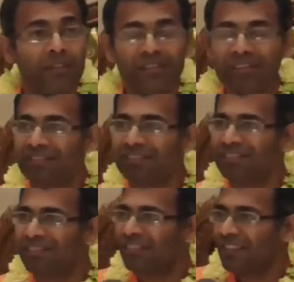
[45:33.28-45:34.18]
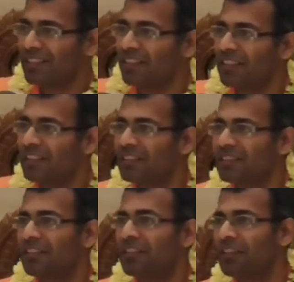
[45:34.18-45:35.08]
temple, his
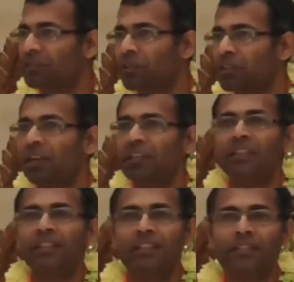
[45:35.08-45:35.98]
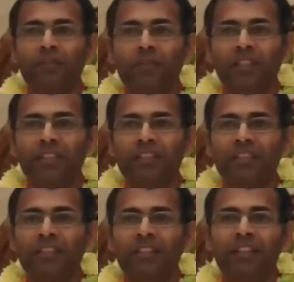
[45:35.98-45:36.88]
deities, his prasad, his devotees.